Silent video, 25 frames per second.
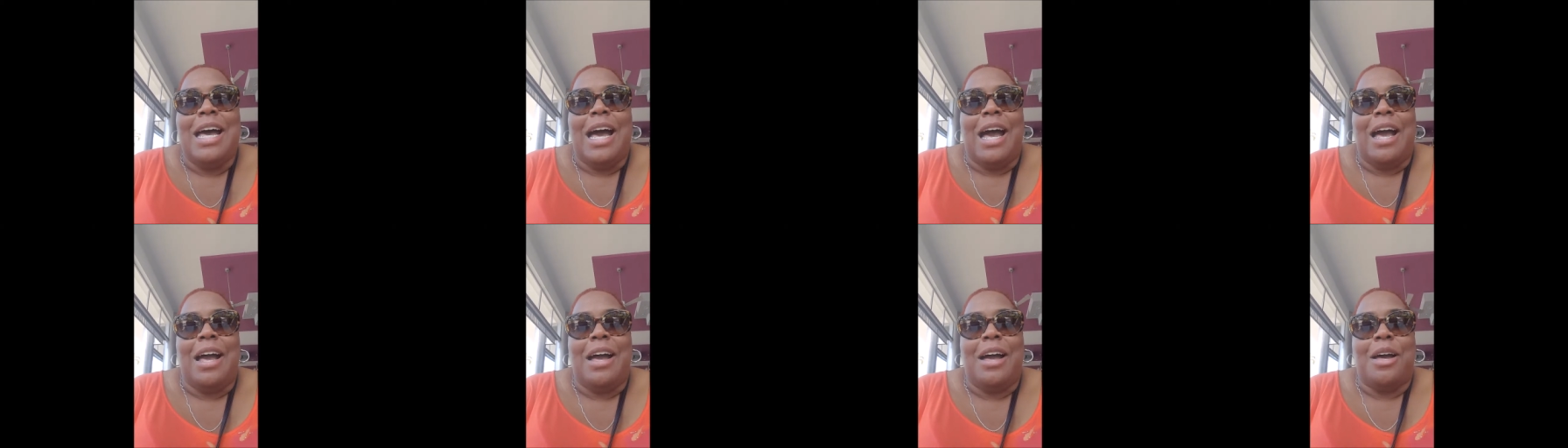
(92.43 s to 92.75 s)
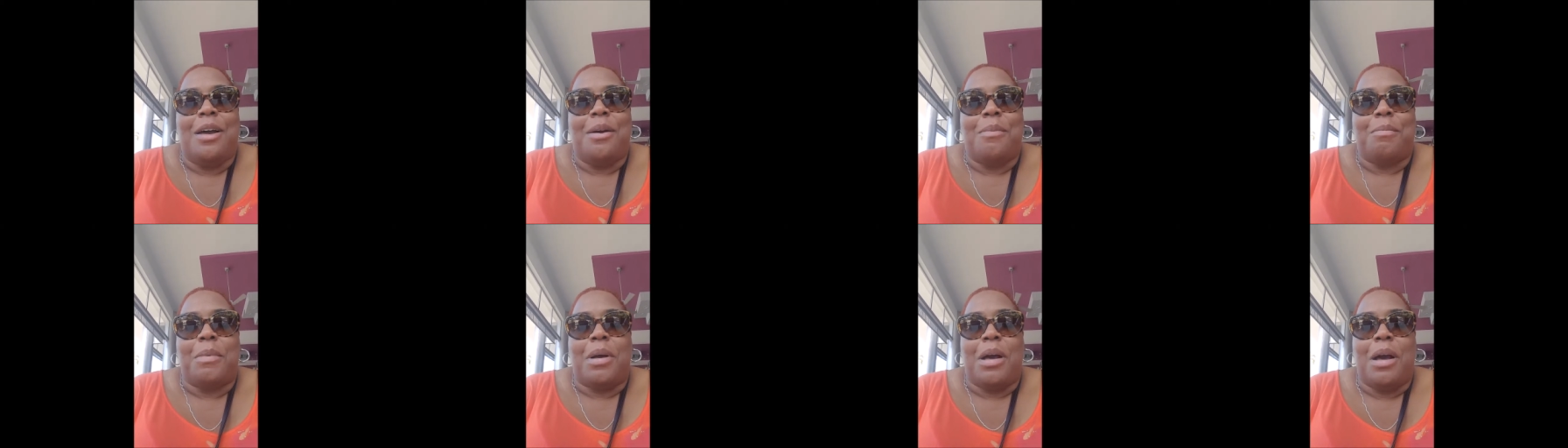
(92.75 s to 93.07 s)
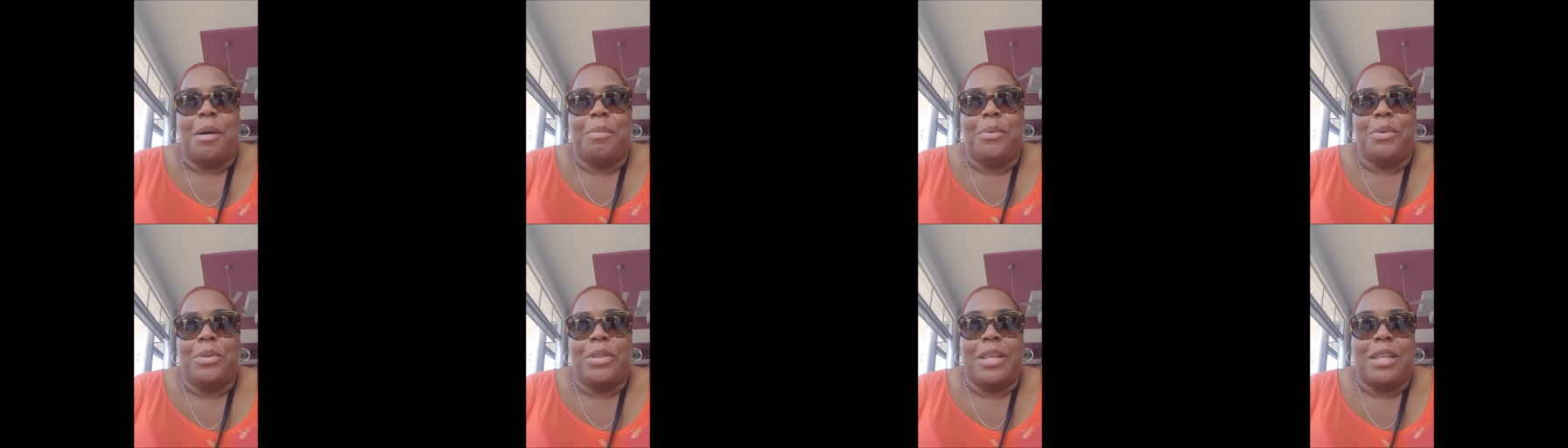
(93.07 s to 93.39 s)
Um,
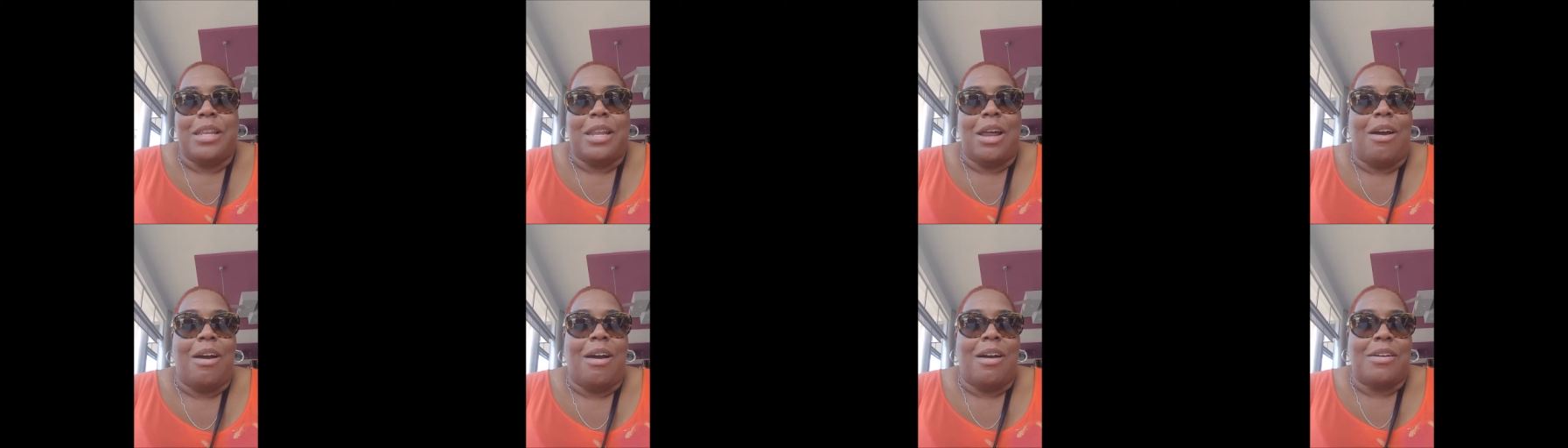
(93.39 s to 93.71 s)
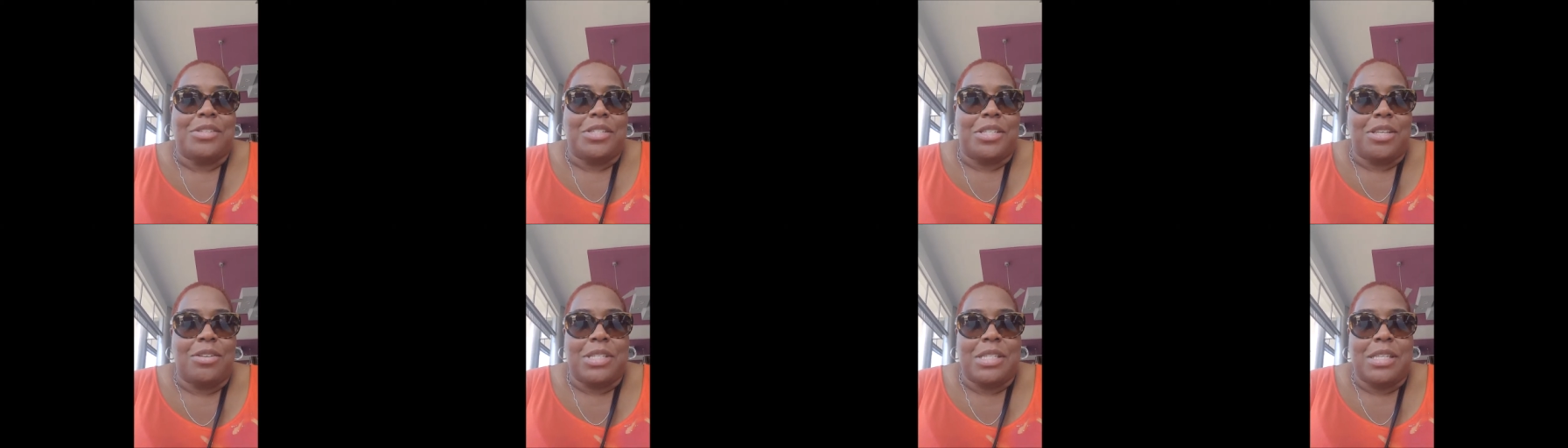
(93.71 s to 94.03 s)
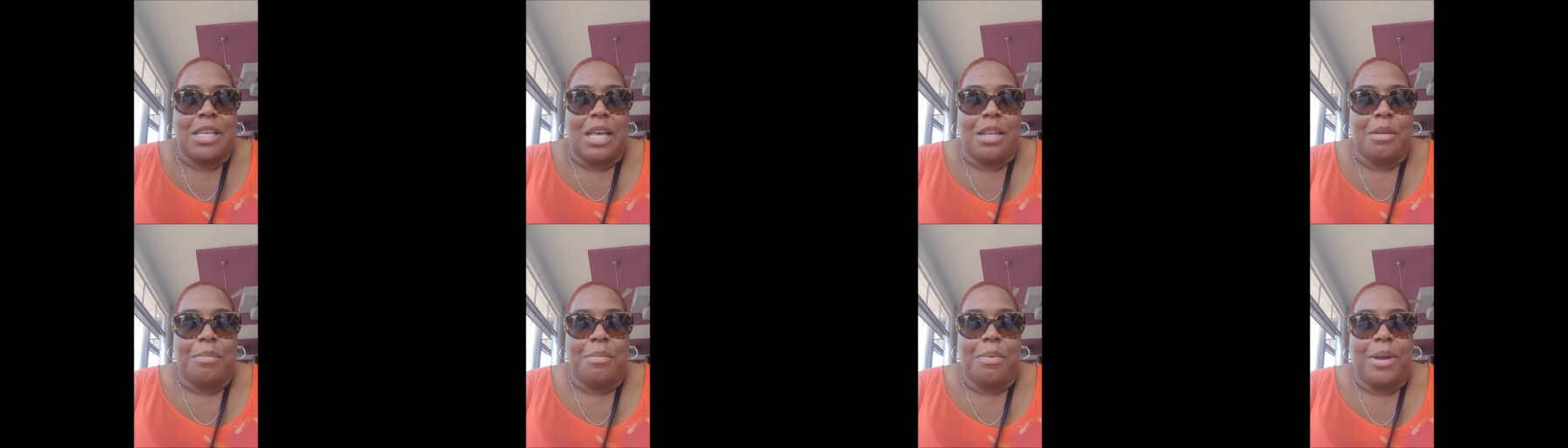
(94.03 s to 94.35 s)
couple that are also
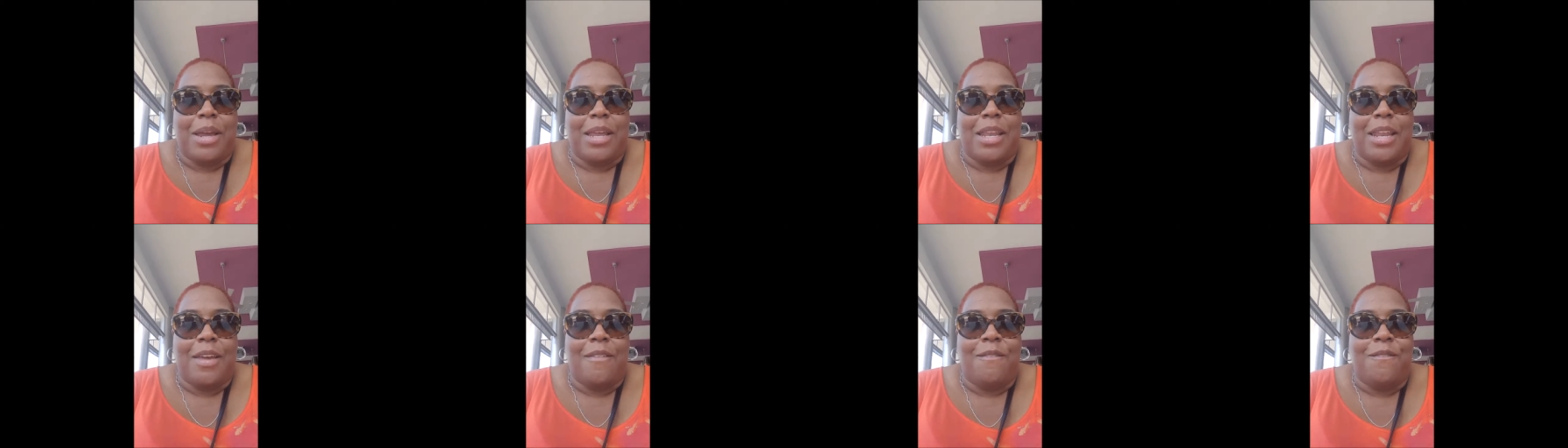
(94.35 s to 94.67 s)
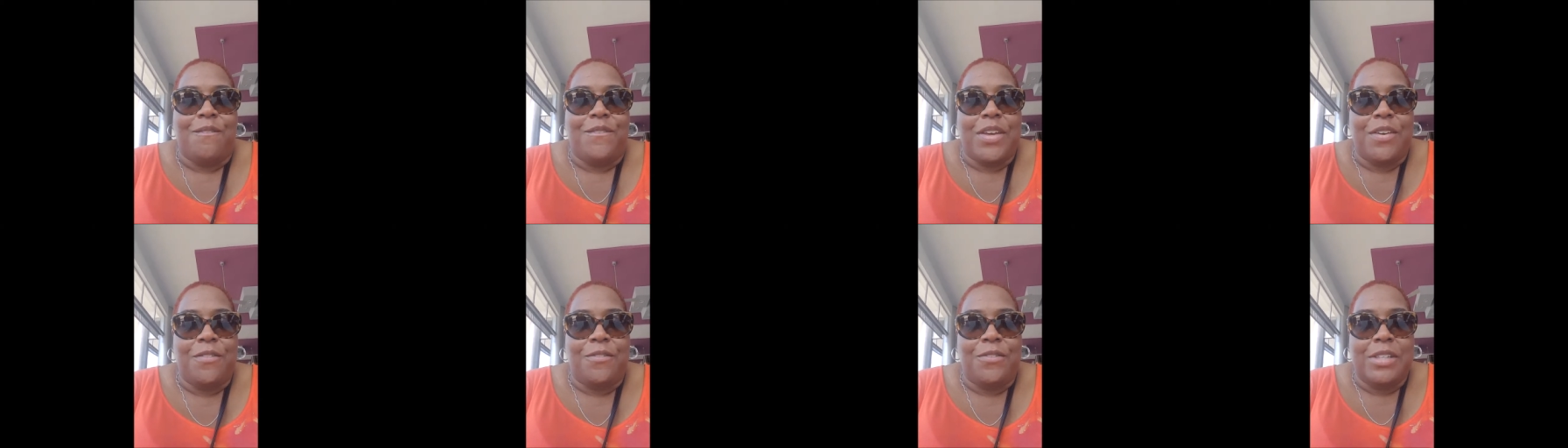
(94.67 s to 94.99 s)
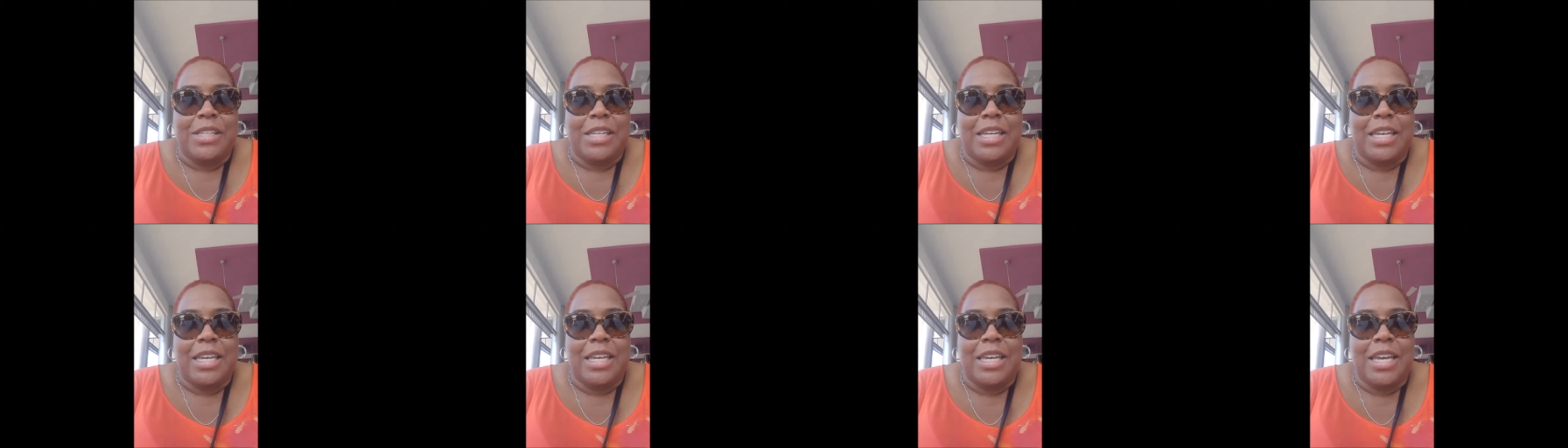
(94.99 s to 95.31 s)
celebrating
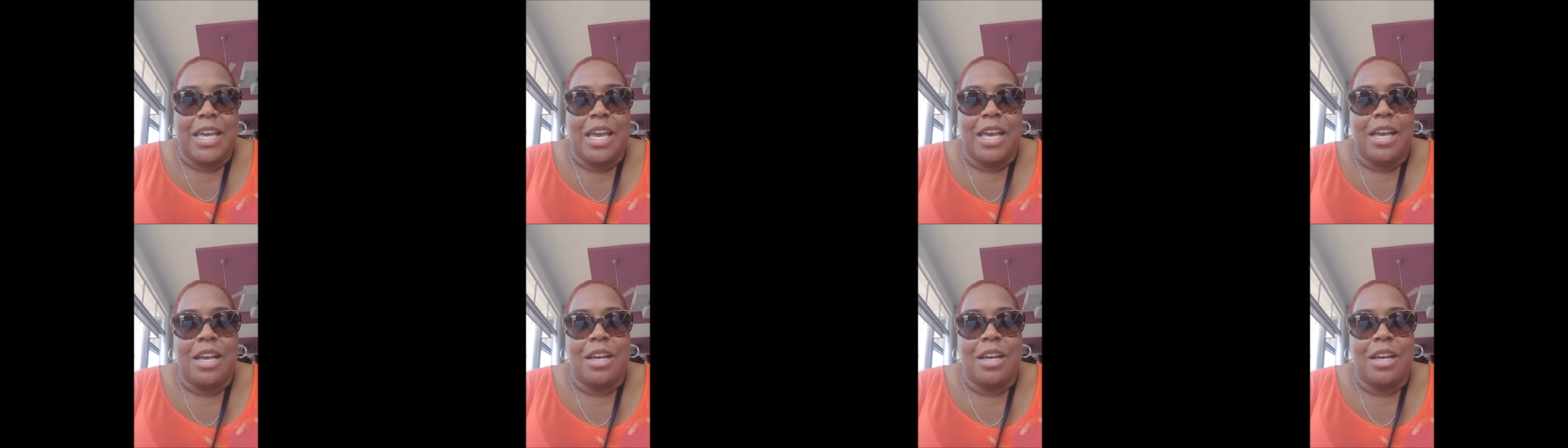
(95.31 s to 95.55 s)
50,